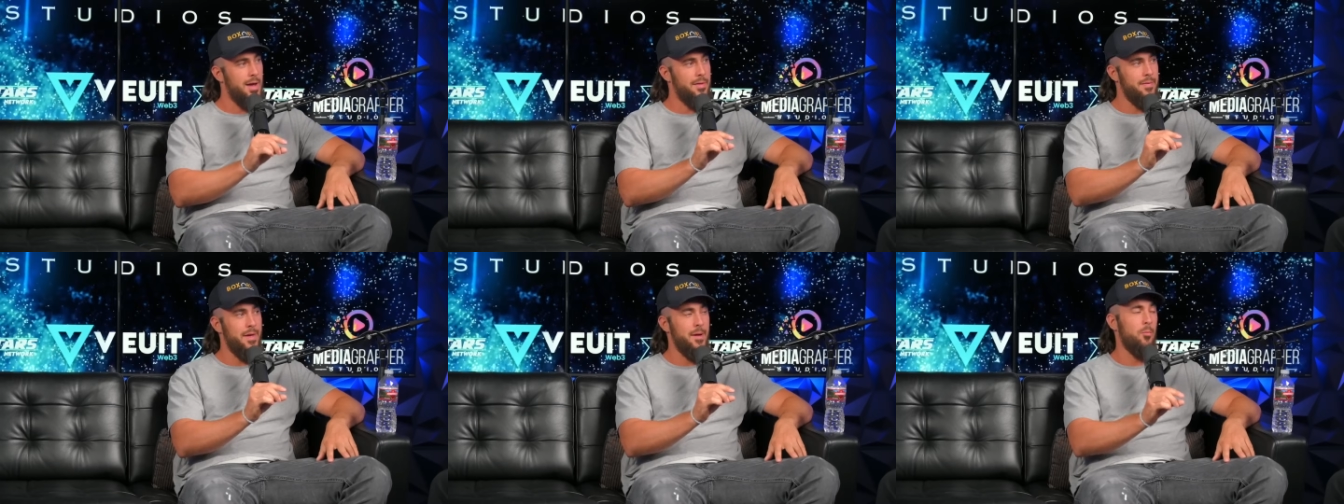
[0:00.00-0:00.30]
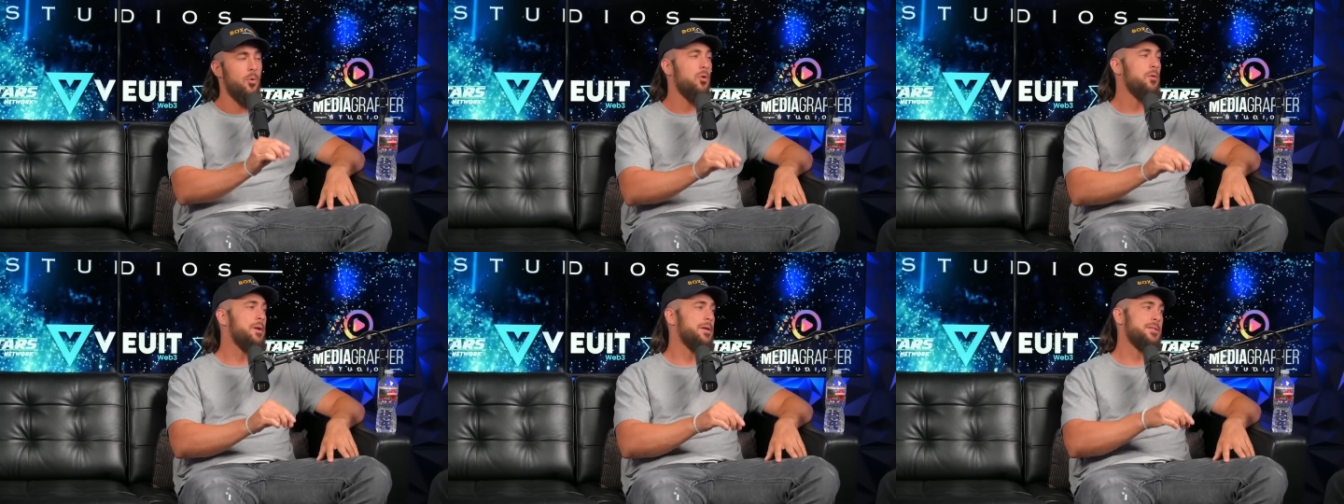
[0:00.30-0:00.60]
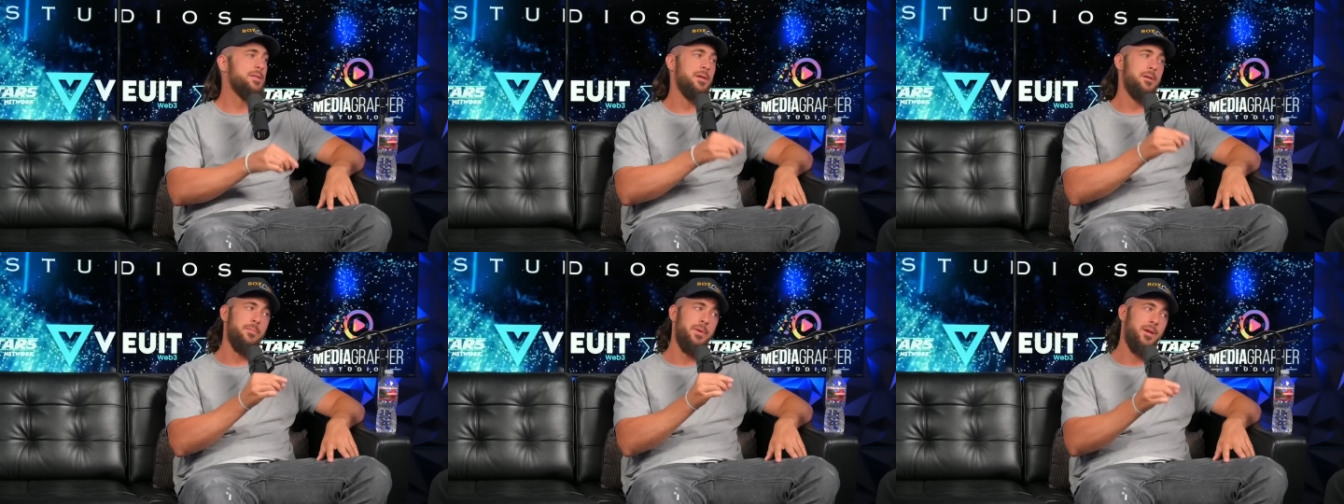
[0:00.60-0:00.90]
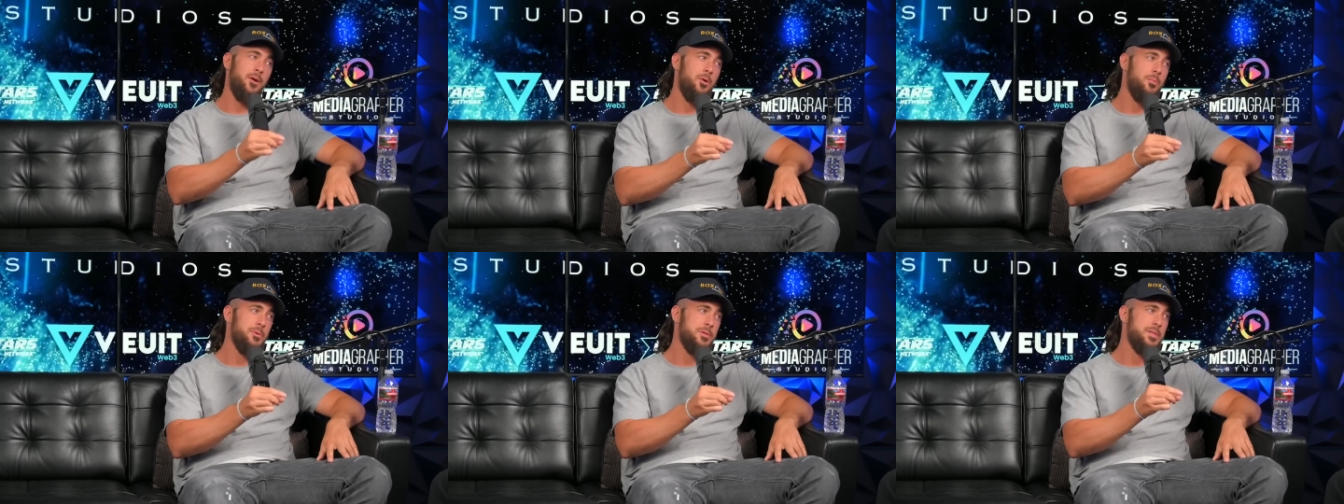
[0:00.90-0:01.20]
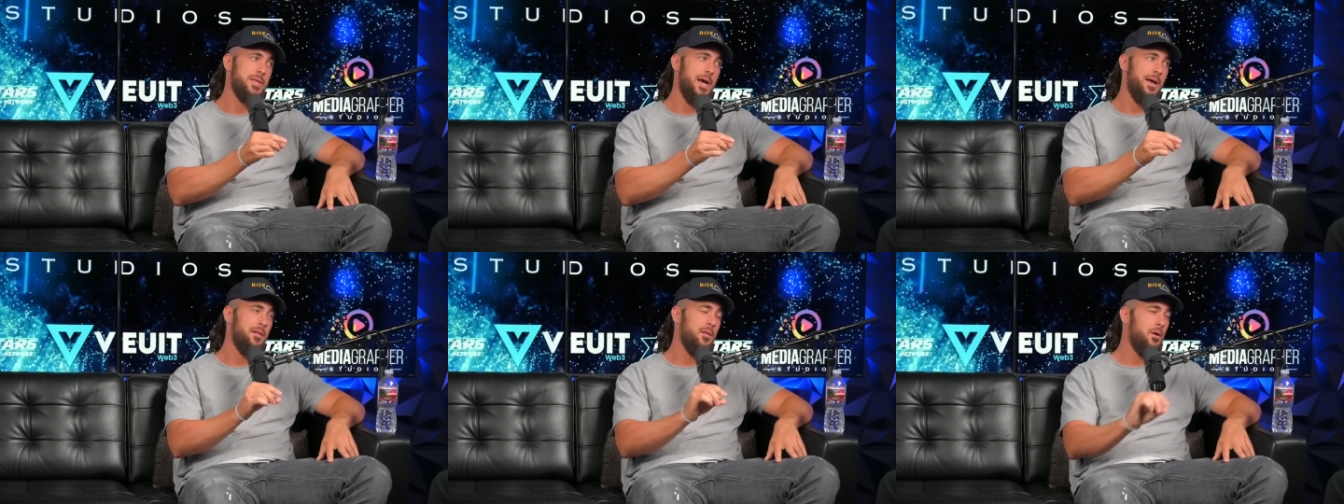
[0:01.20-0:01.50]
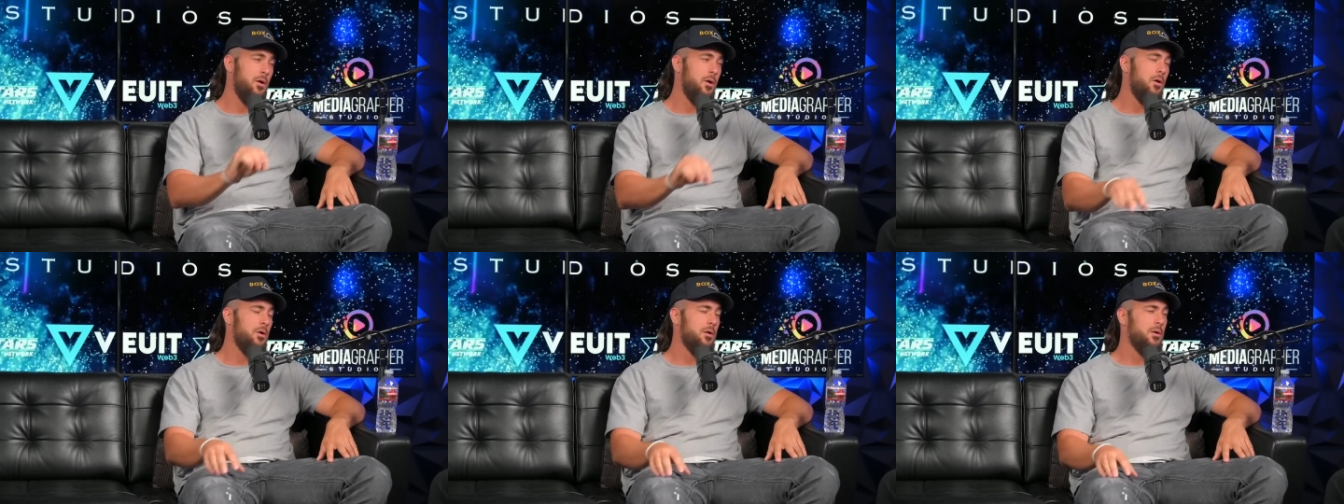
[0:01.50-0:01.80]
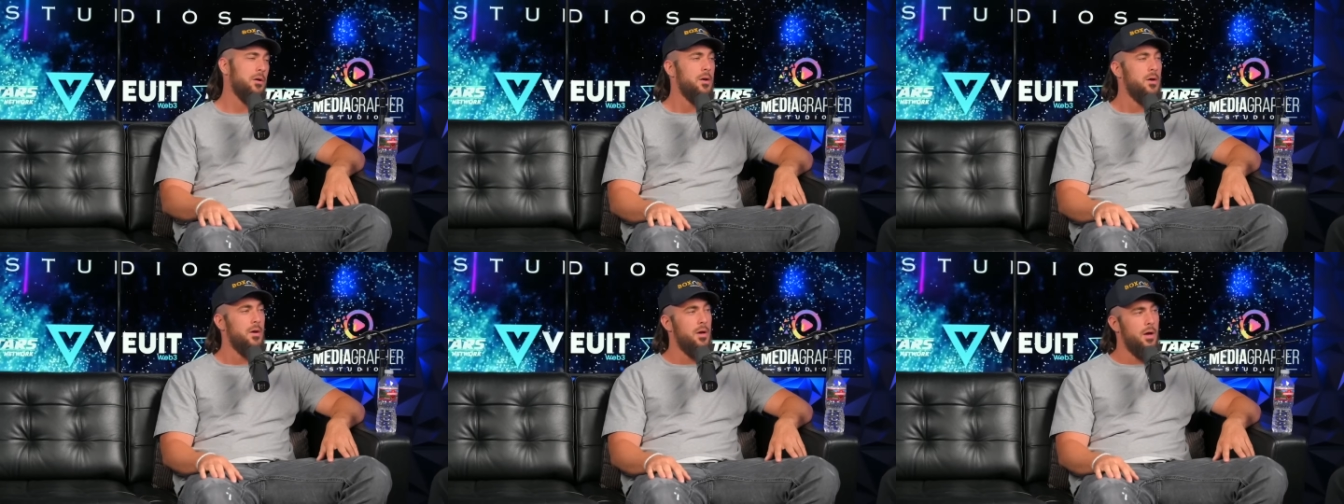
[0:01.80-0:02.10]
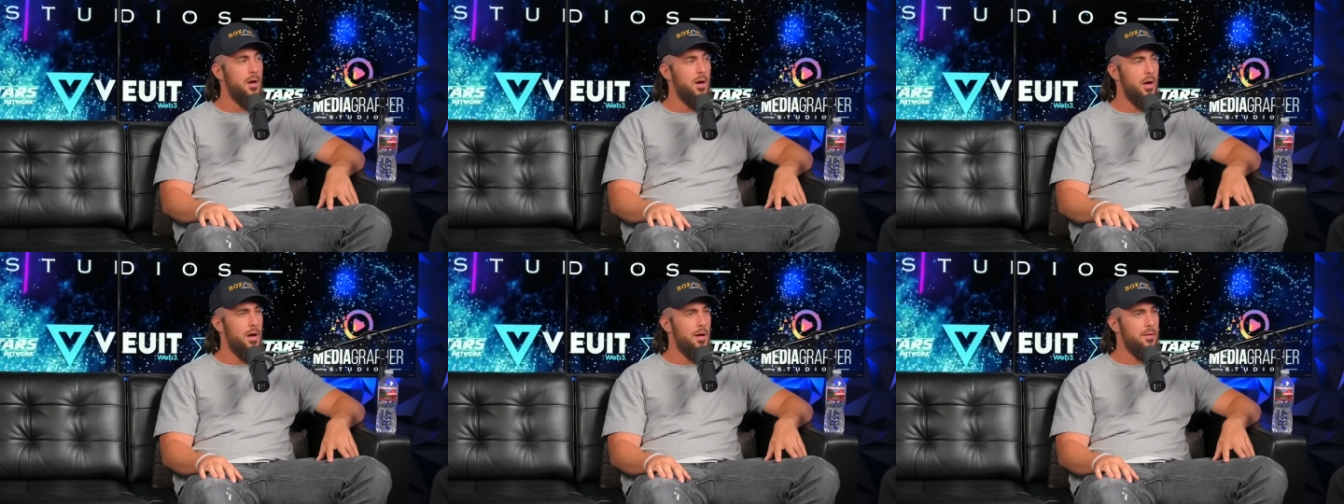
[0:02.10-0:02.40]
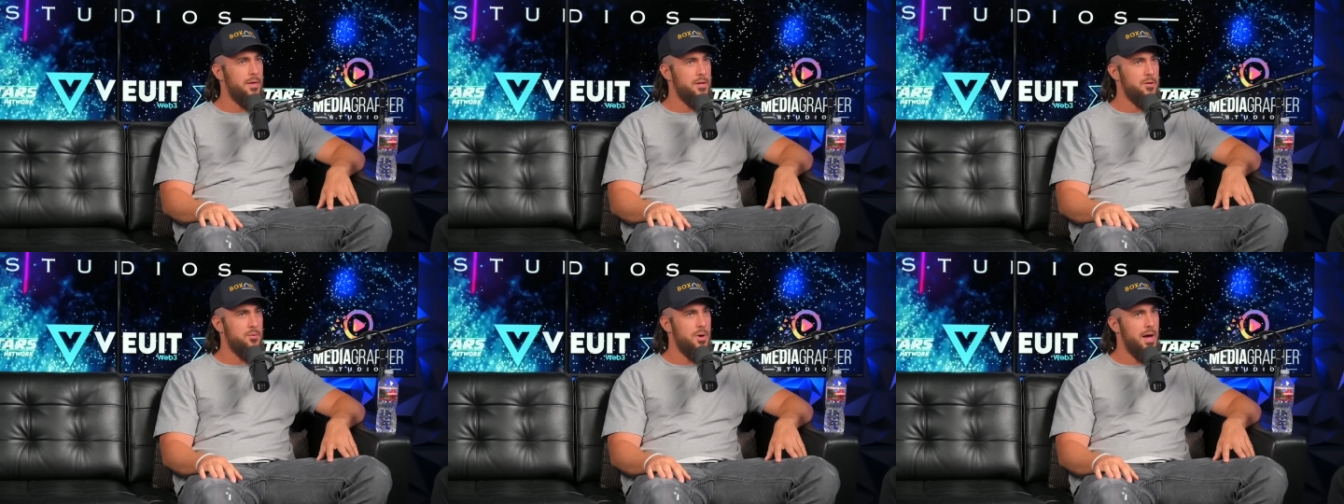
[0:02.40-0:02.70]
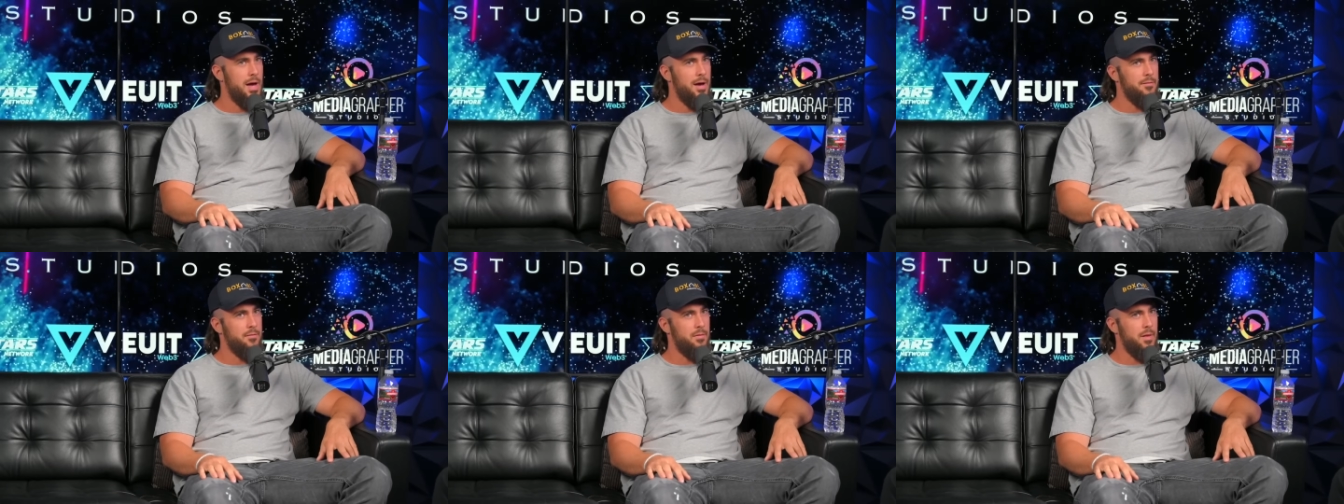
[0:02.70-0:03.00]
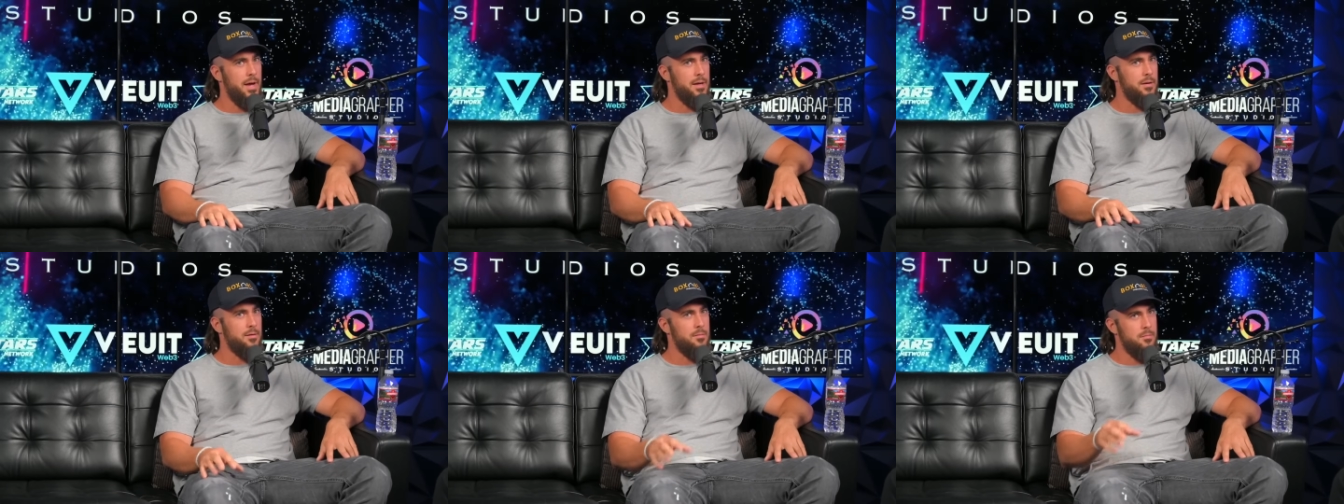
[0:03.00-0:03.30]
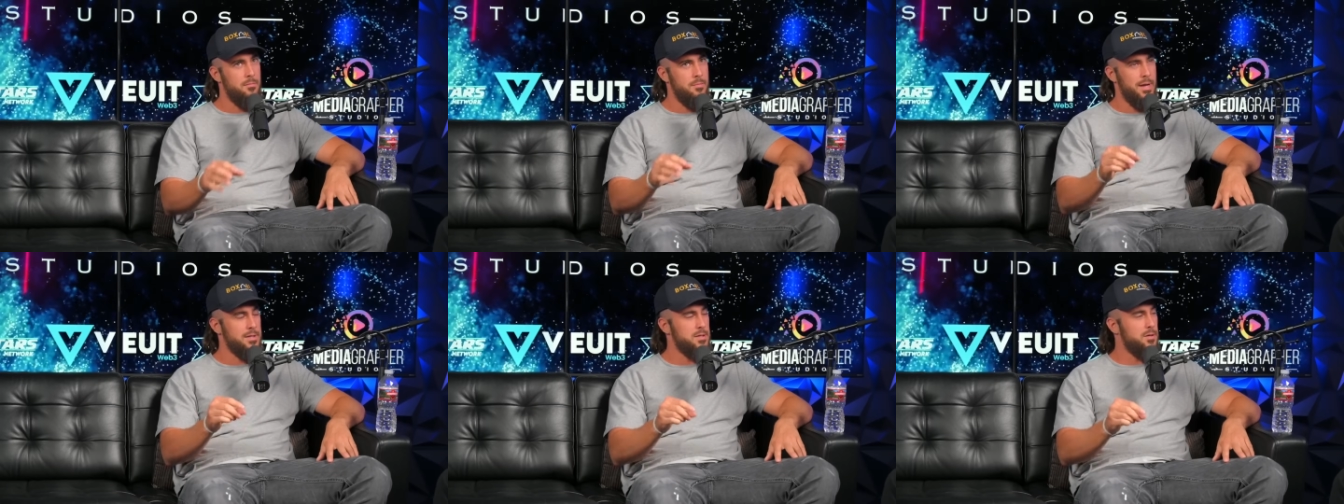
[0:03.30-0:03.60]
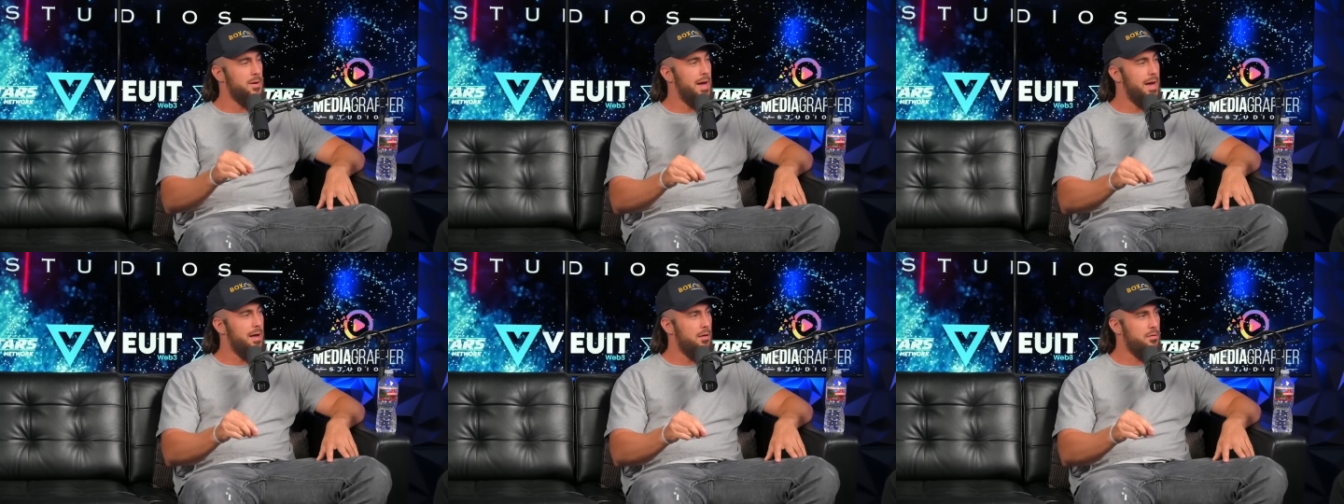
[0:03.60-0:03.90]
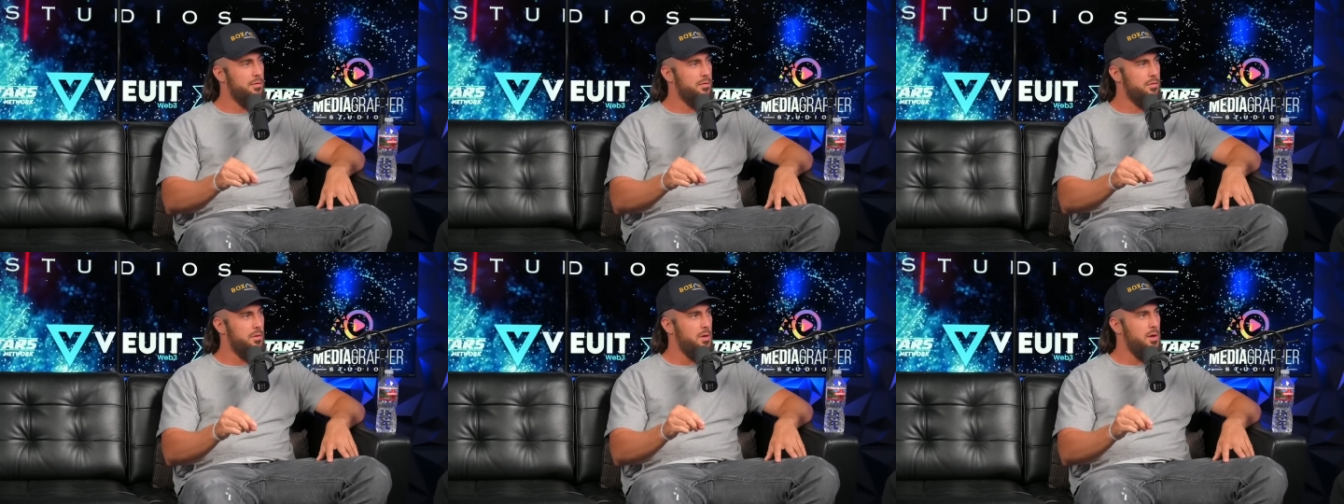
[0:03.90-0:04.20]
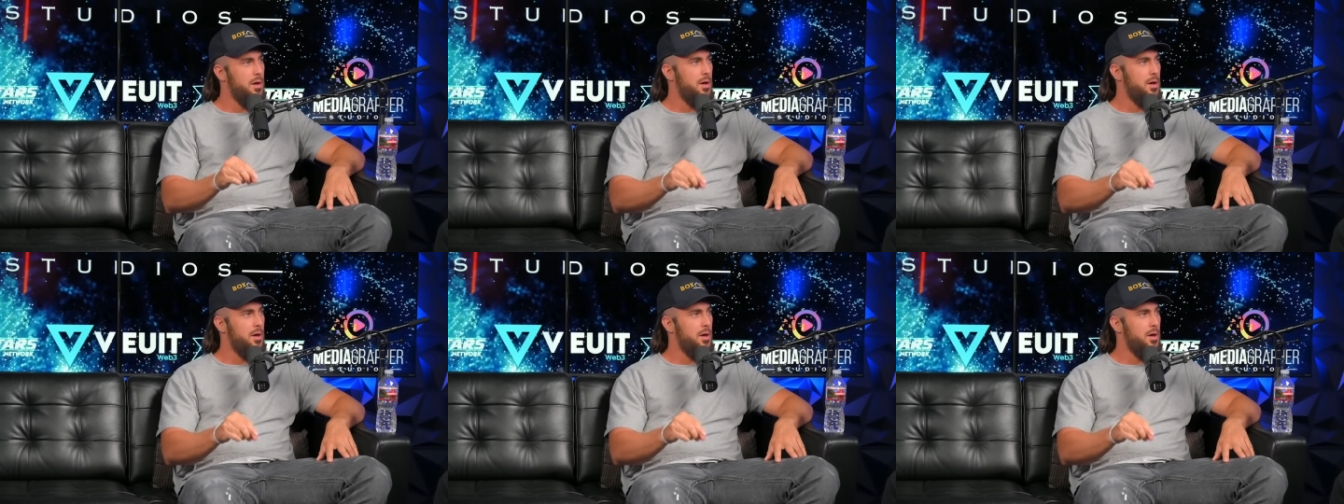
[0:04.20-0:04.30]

and they won't necessarily be homeless that long. Mm-hmm. Uh, then you have like mental health,